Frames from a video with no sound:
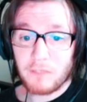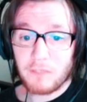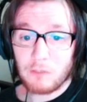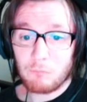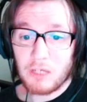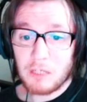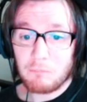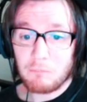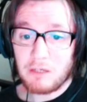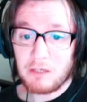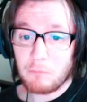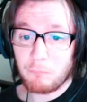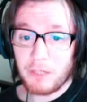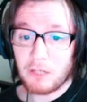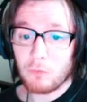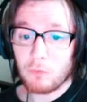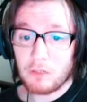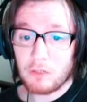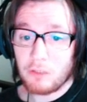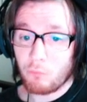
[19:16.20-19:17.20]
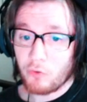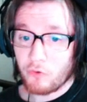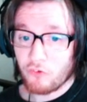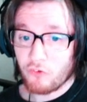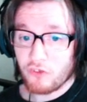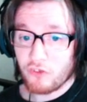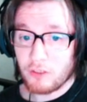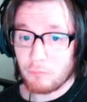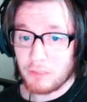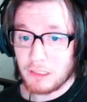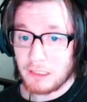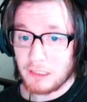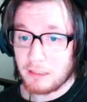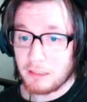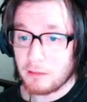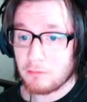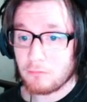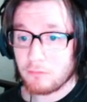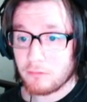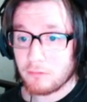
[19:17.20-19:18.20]
Mega Man Battle Network's coming
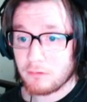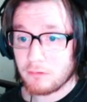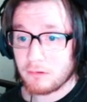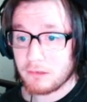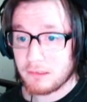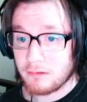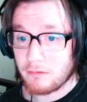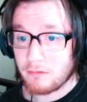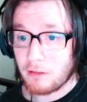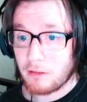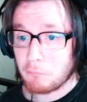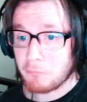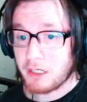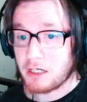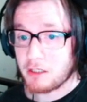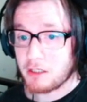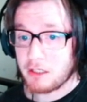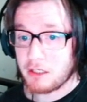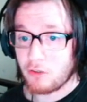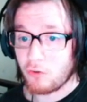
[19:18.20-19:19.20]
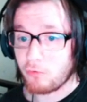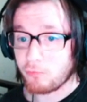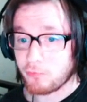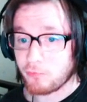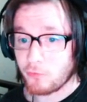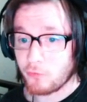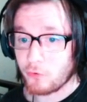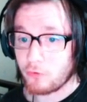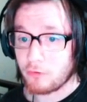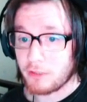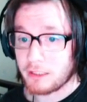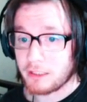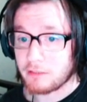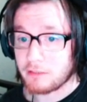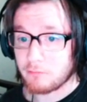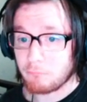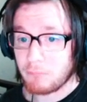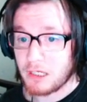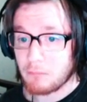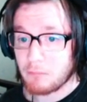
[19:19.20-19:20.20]
out. I'm gonna go through like
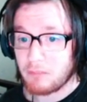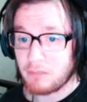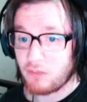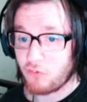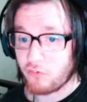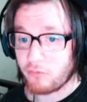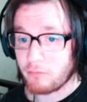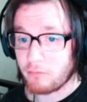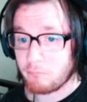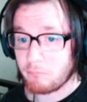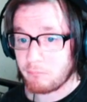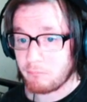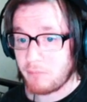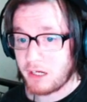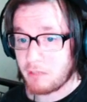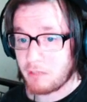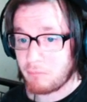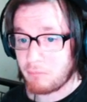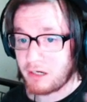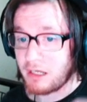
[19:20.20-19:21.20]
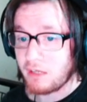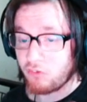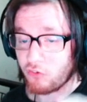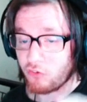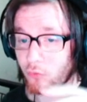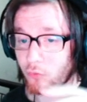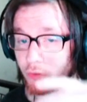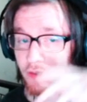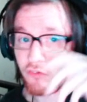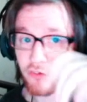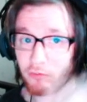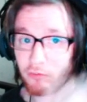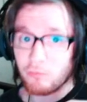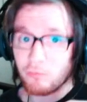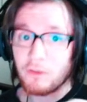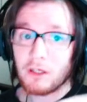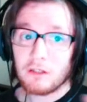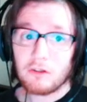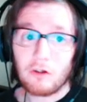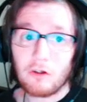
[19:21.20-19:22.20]
Mega Man X and all that stuff.
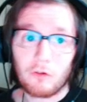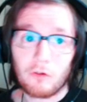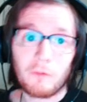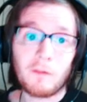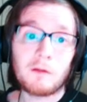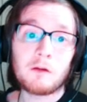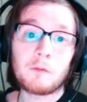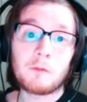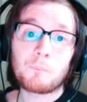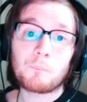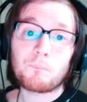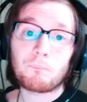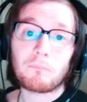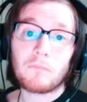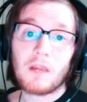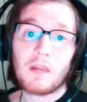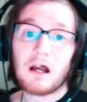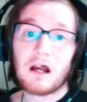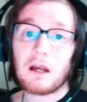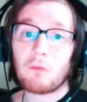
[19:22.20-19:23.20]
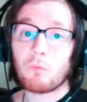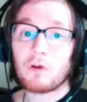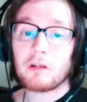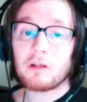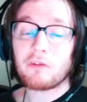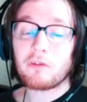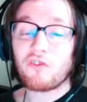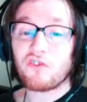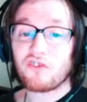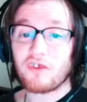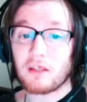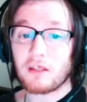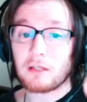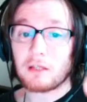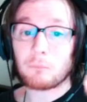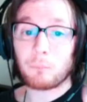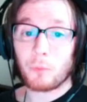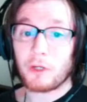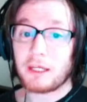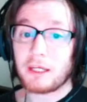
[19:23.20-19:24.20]
No, I want to
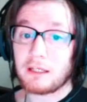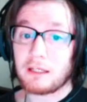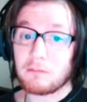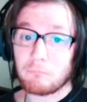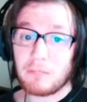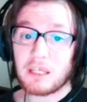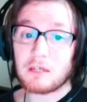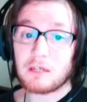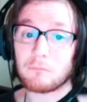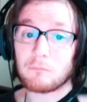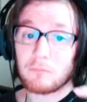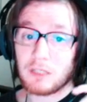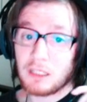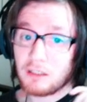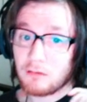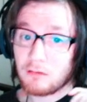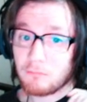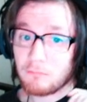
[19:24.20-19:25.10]
celebrate Mega Man,